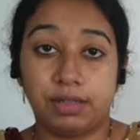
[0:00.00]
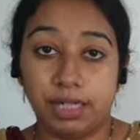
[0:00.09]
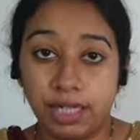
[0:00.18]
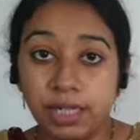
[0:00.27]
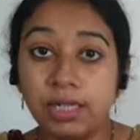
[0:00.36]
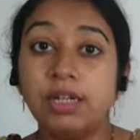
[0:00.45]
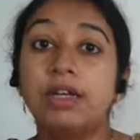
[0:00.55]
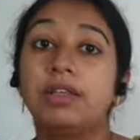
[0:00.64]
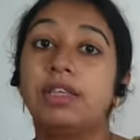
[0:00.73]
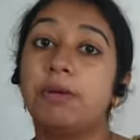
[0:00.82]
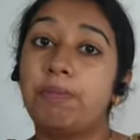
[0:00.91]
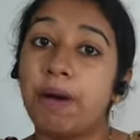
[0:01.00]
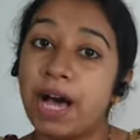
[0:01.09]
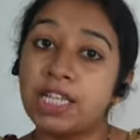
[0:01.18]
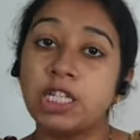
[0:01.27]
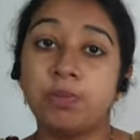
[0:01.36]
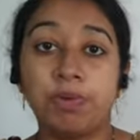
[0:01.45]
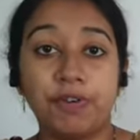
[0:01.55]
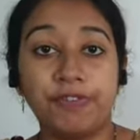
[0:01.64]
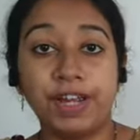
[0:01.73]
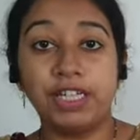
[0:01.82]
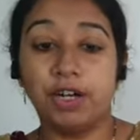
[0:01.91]
in the past
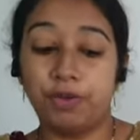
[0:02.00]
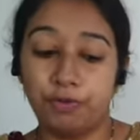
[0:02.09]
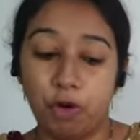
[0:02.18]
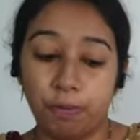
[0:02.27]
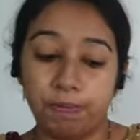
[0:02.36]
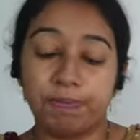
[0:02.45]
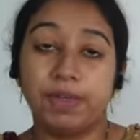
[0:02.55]
perfect form.